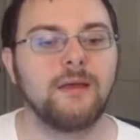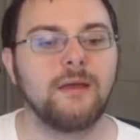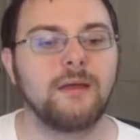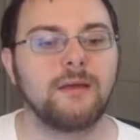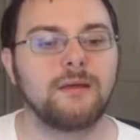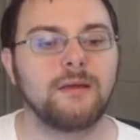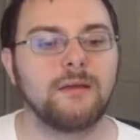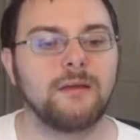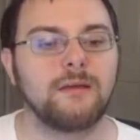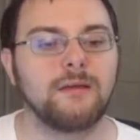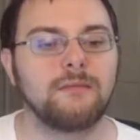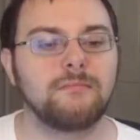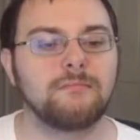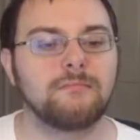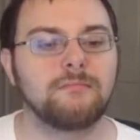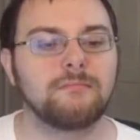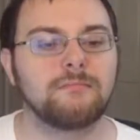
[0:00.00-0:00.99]
And I,
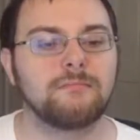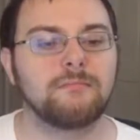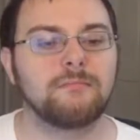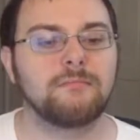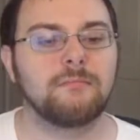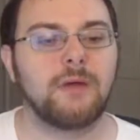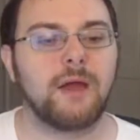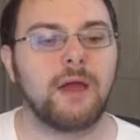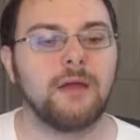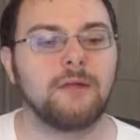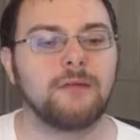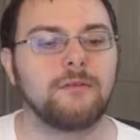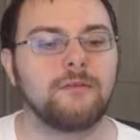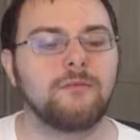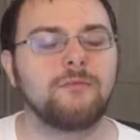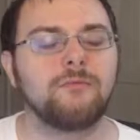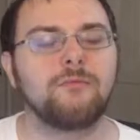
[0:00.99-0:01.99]
I
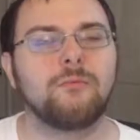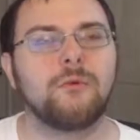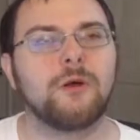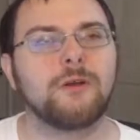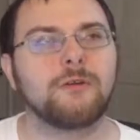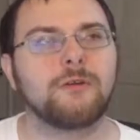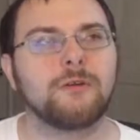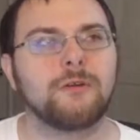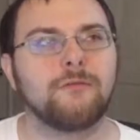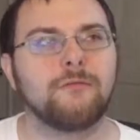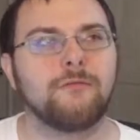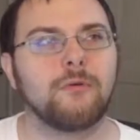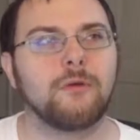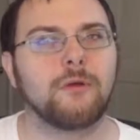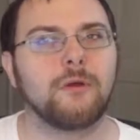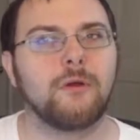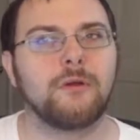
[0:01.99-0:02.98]
do wonder if
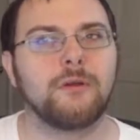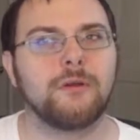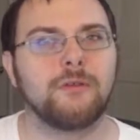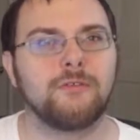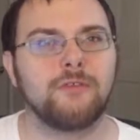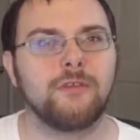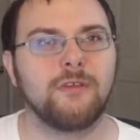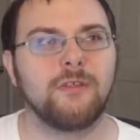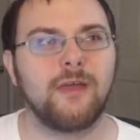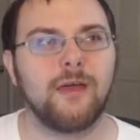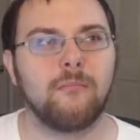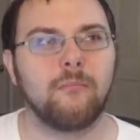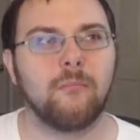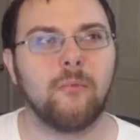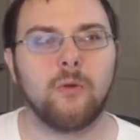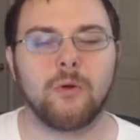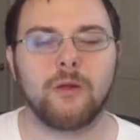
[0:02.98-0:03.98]
we're going to see that
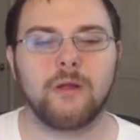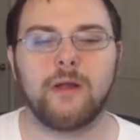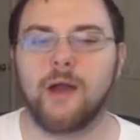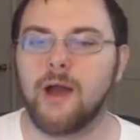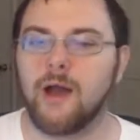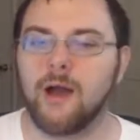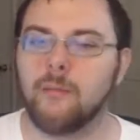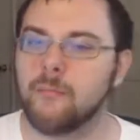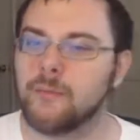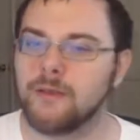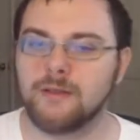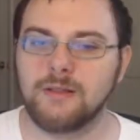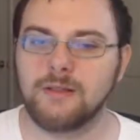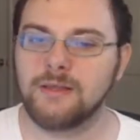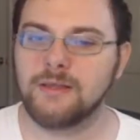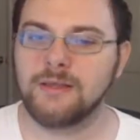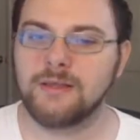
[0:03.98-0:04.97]
more
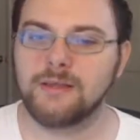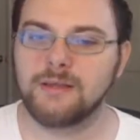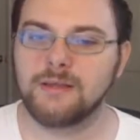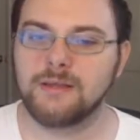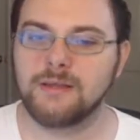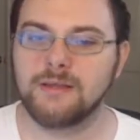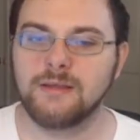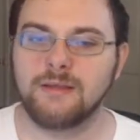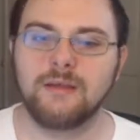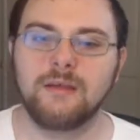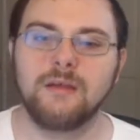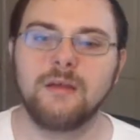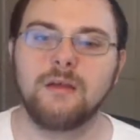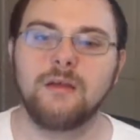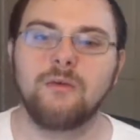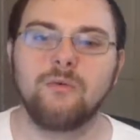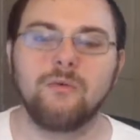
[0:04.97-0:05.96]
commonly
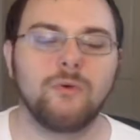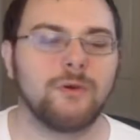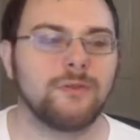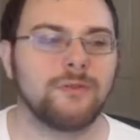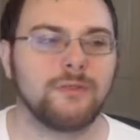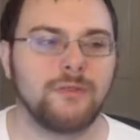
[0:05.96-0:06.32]
with